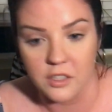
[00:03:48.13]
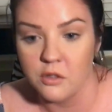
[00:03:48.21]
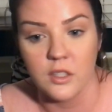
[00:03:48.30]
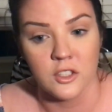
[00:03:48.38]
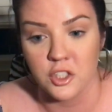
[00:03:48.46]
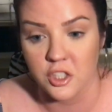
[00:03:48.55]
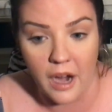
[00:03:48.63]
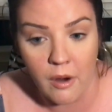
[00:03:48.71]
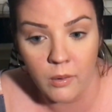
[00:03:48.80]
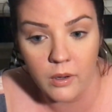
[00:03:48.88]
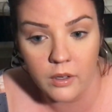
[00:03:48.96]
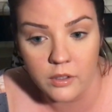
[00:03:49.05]
You can
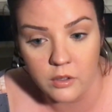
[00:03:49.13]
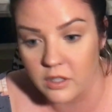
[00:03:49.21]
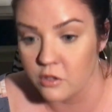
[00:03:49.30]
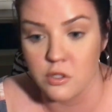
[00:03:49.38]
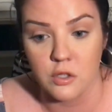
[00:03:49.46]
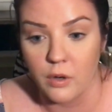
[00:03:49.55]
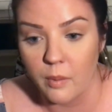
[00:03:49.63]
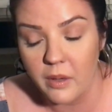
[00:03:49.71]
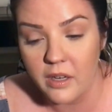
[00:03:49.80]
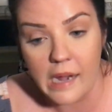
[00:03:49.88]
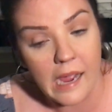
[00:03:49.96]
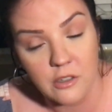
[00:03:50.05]
shower, you can scrub it.